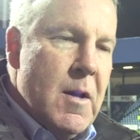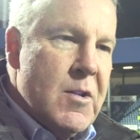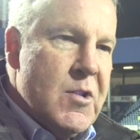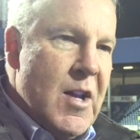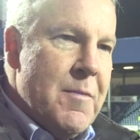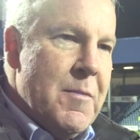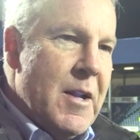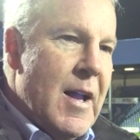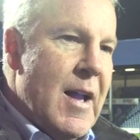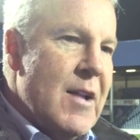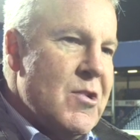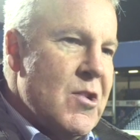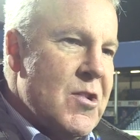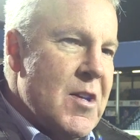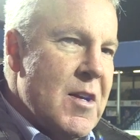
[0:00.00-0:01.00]
shame in that.
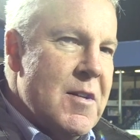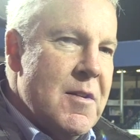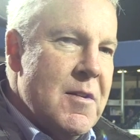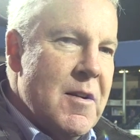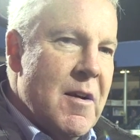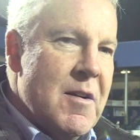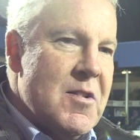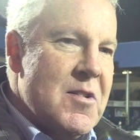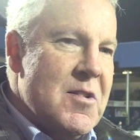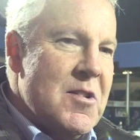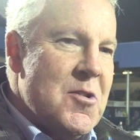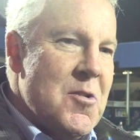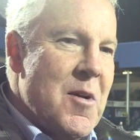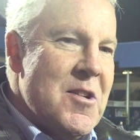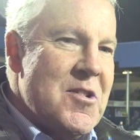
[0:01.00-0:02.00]
As you said, you know, it's a
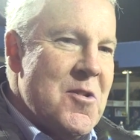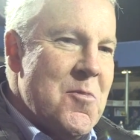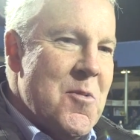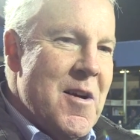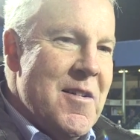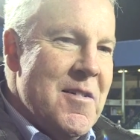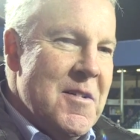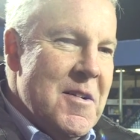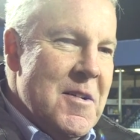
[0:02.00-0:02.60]
situation where